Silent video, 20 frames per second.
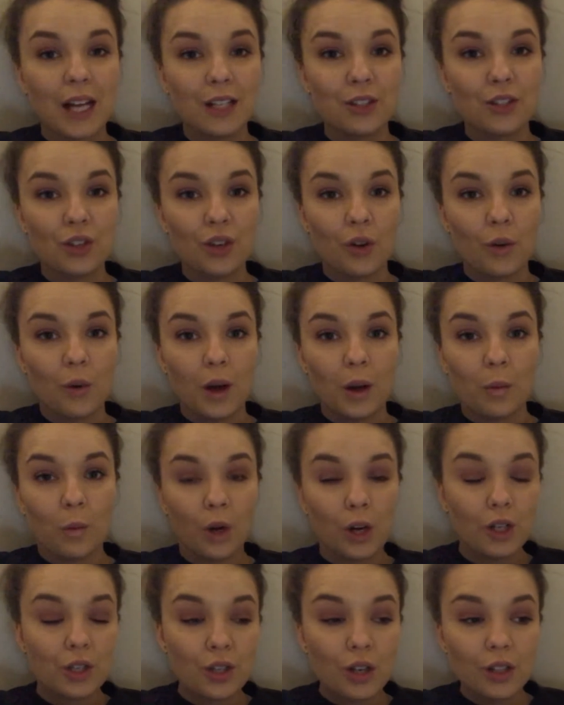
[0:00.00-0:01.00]
And so I
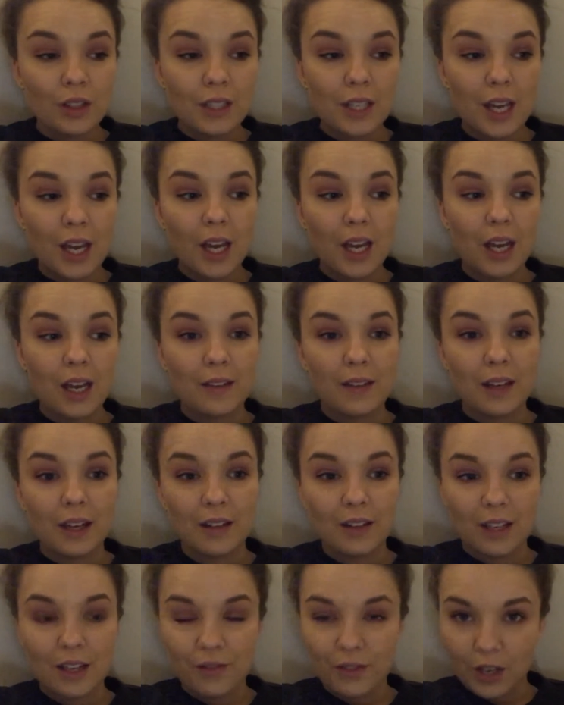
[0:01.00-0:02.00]
worked all day, and then
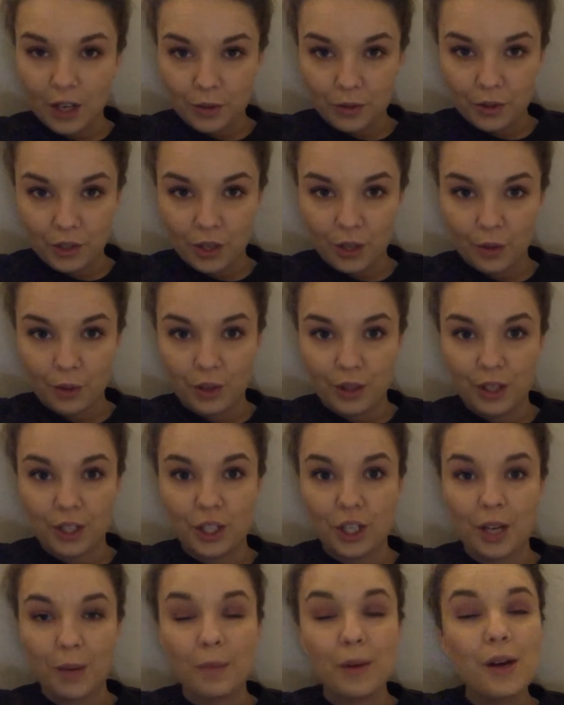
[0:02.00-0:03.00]
in the evening I was going to go to the
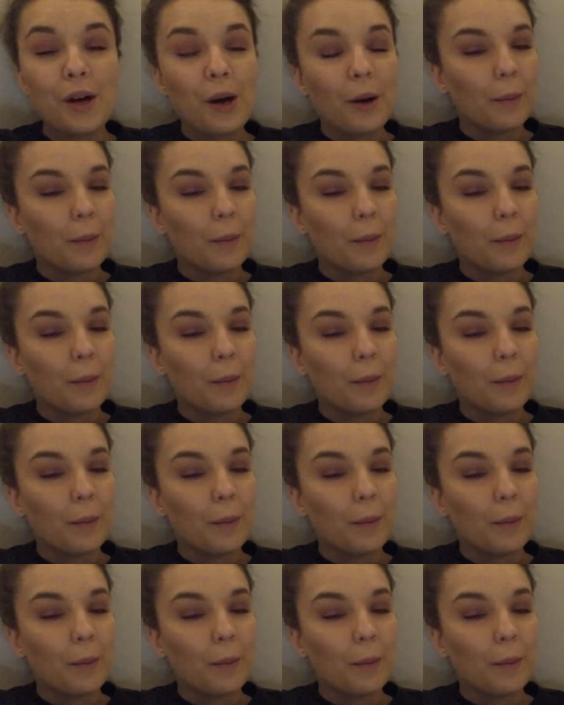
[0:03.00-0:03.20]
gym.